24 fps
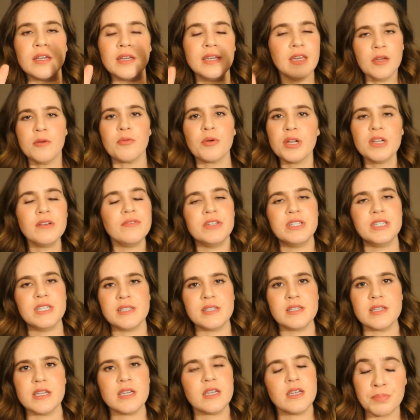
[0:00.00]
Get rid of it,
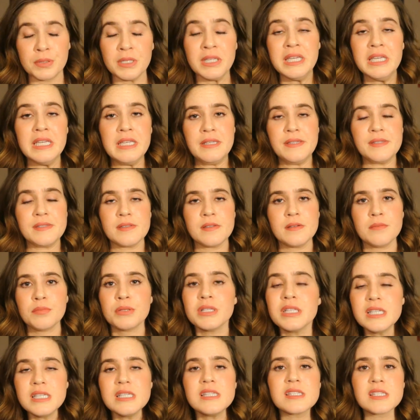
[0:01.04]
Disney. Please.
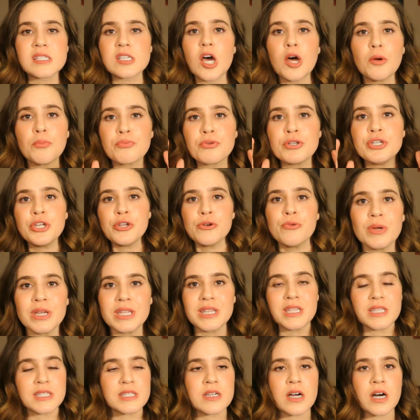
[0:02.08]
Please stop renewing
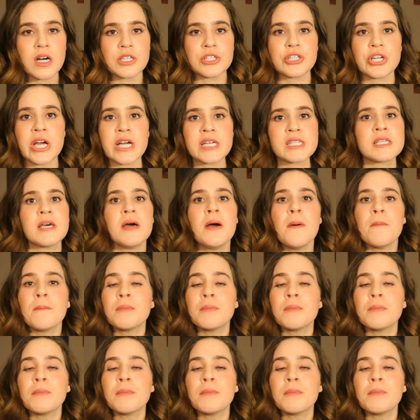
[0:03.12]
these contracts.